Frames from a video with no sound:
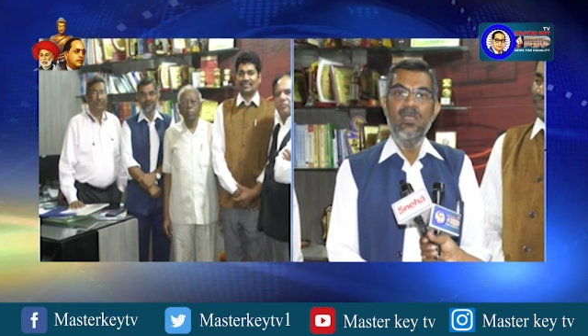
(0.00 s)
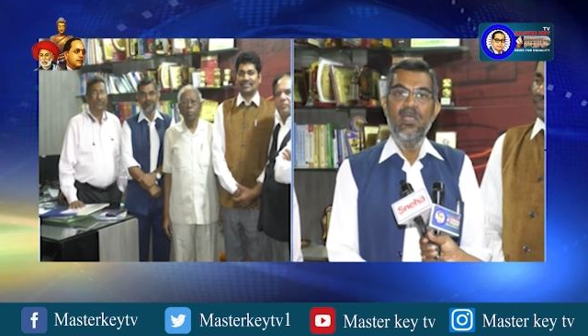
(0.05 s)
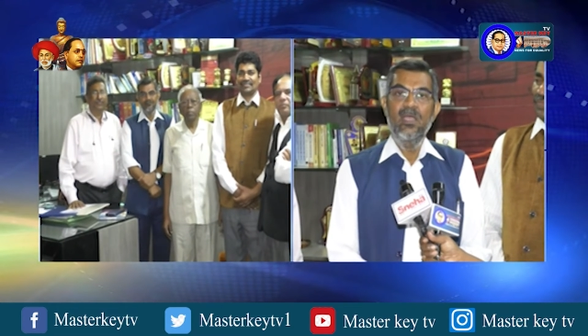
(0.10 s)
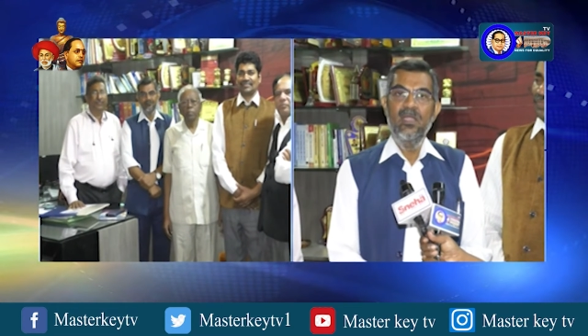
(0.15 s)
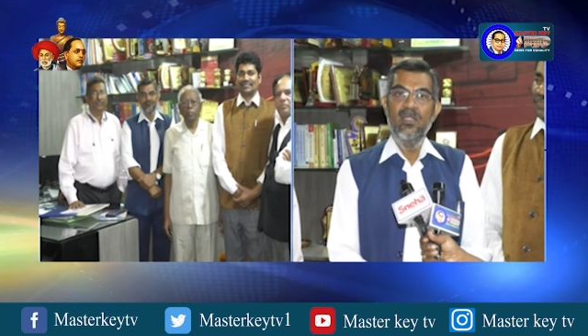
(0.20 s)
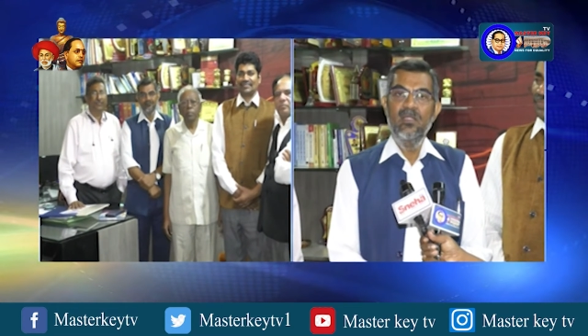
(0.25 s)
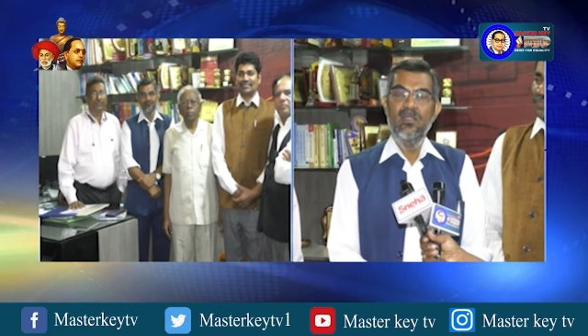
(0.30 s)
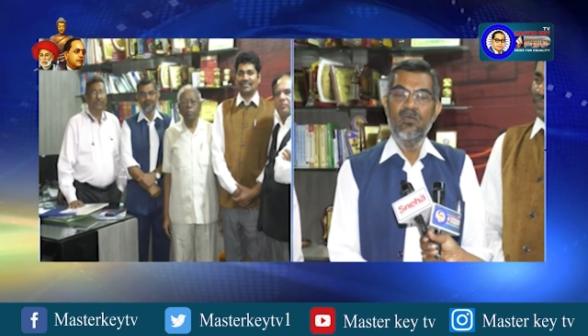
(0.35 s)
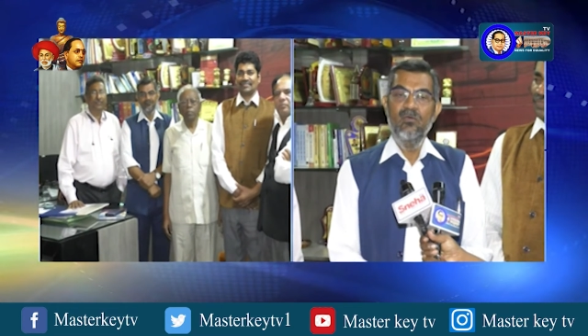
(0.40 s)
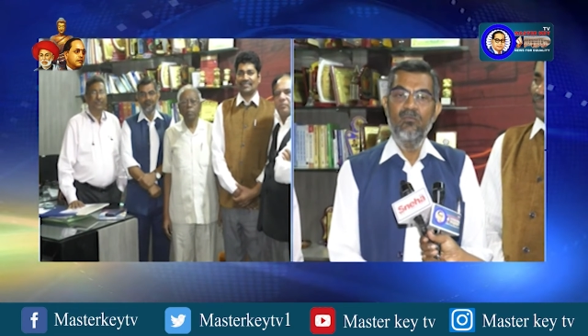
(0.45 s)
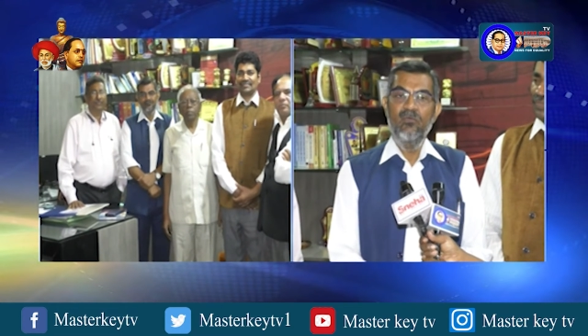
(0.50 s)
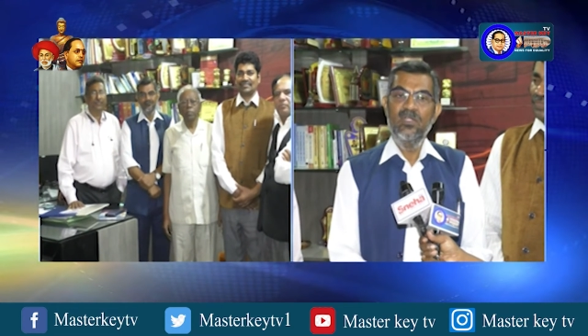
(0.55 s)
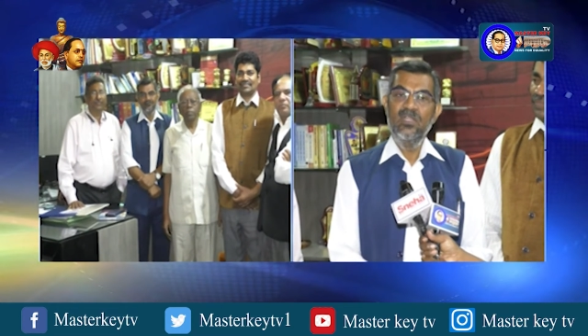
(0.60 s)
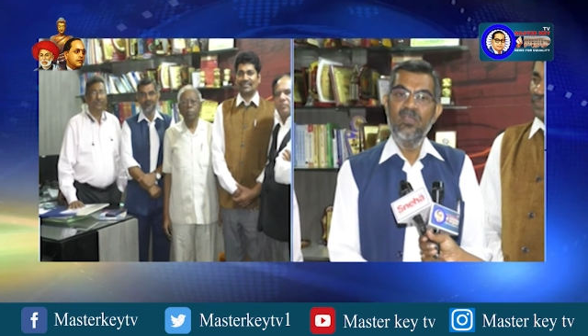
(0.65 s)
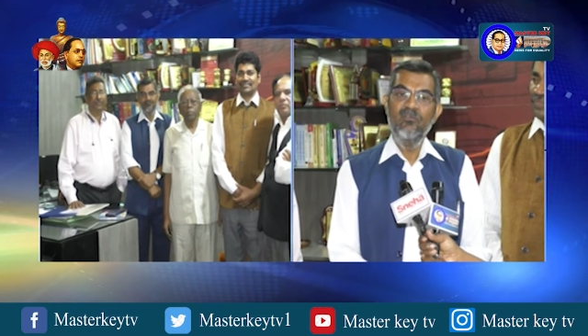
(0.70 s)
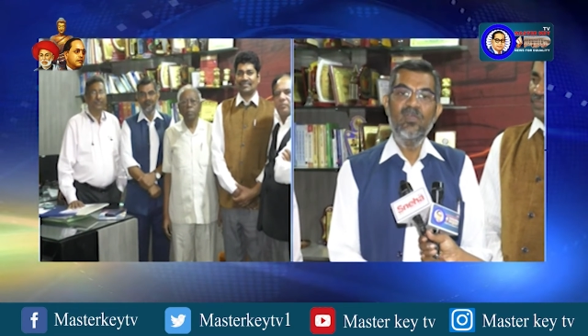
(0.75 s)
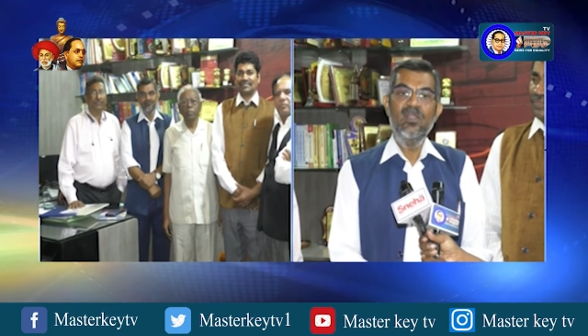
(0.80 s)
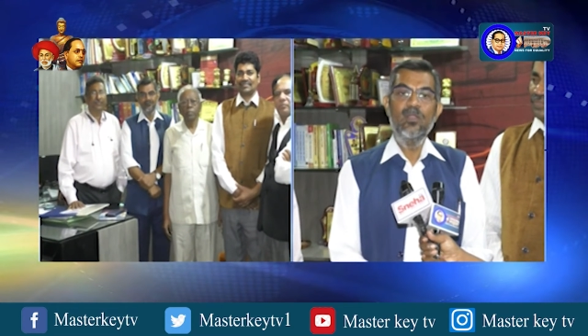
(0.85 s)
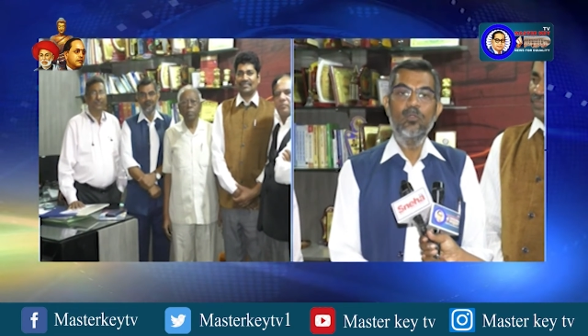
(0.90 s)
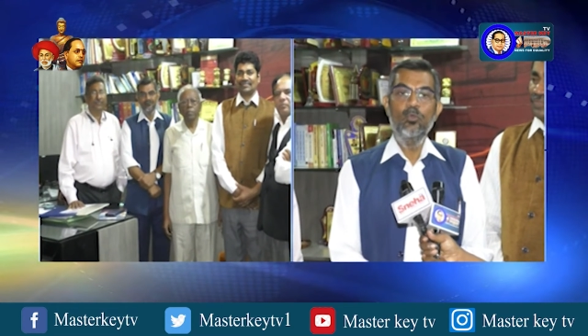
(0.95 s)
And
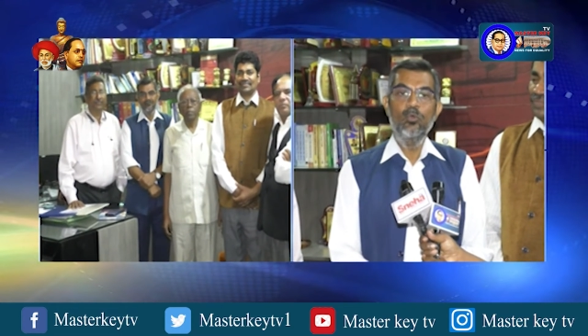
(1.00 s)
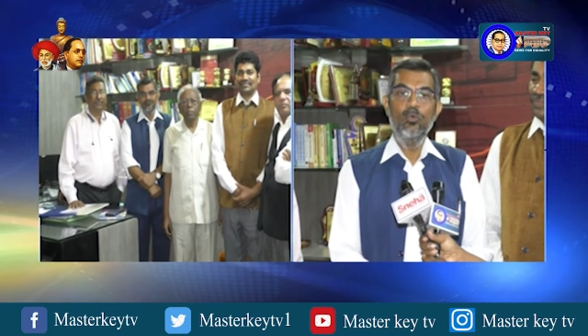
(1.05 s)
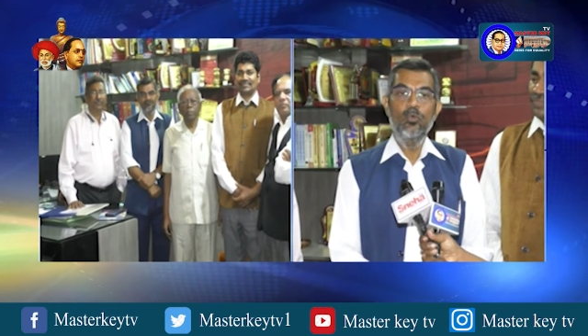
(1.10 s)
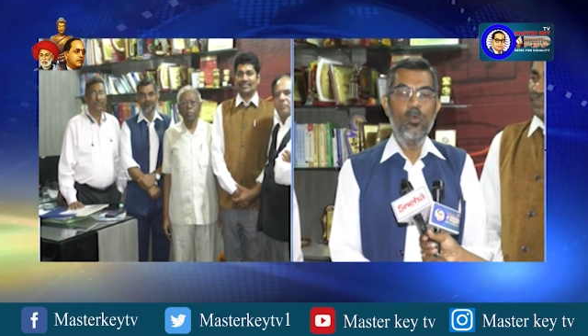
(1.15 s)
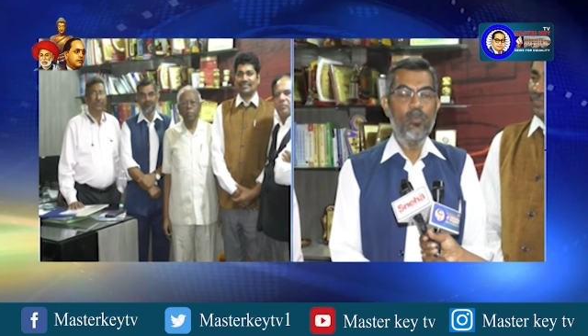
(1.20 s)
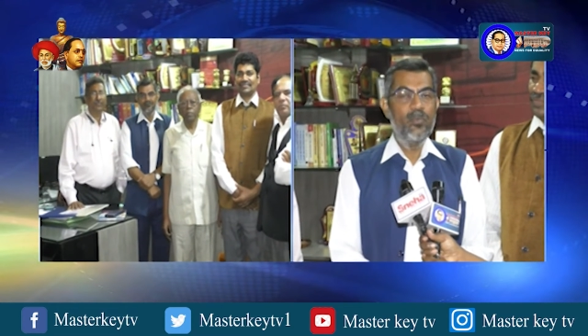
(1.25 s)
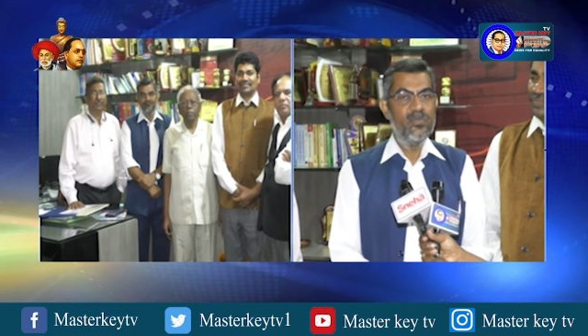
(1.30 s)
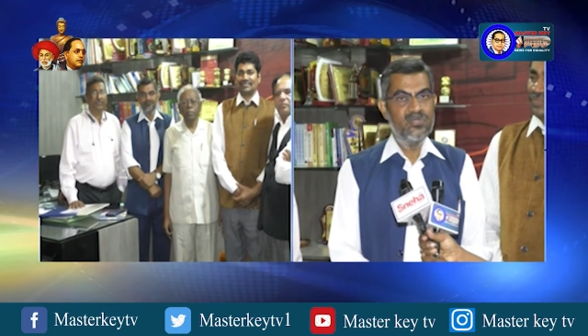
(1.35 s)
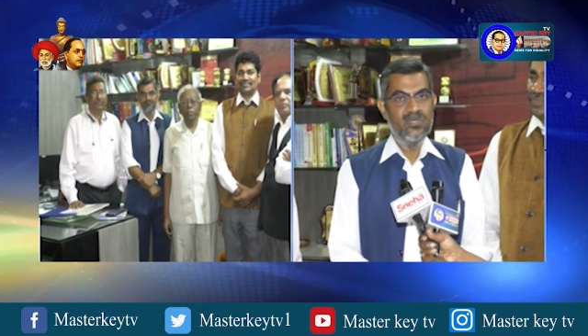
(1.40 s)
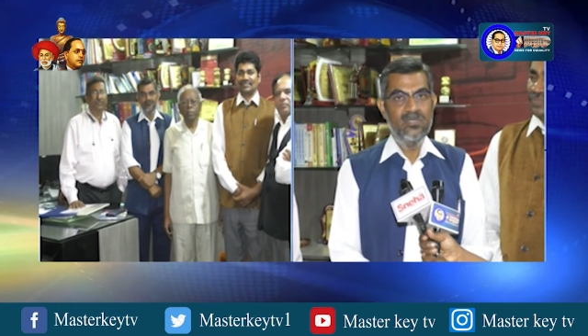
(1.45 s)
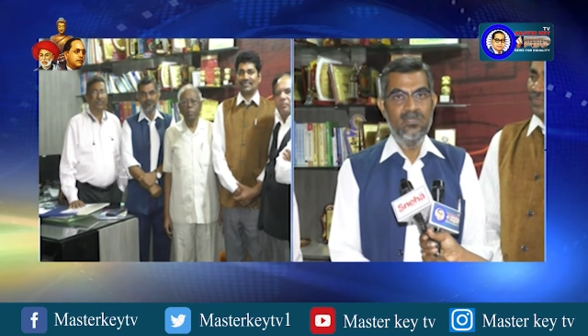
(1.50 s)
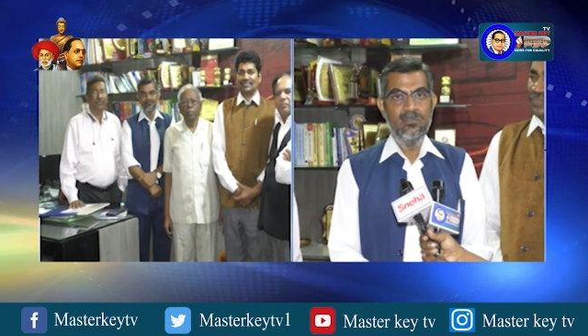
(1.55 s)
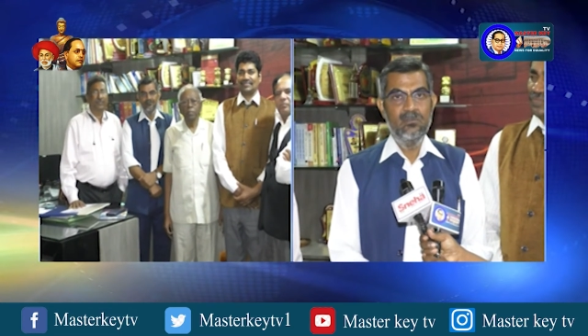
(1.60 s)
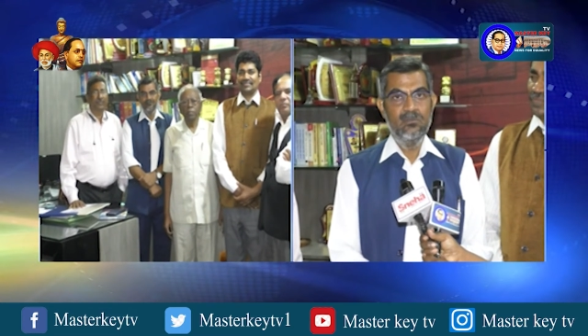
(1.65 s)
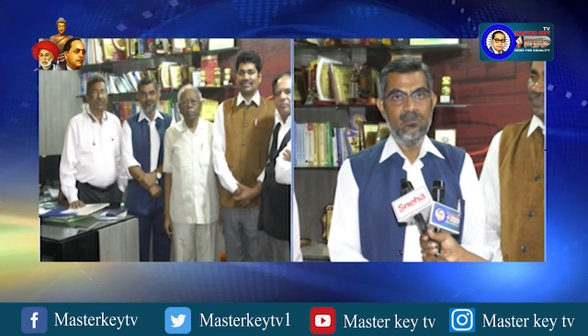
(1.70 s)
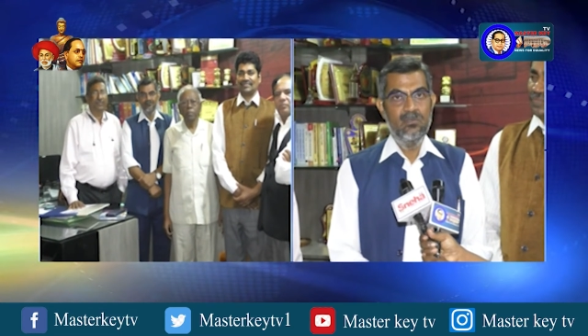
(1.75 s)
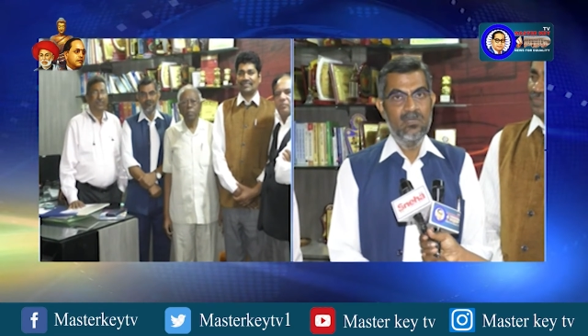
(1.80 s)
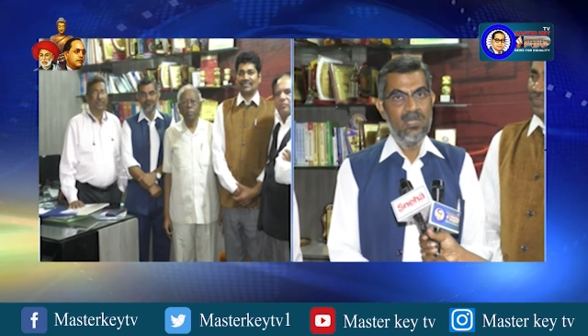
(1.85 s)
whatever cooperation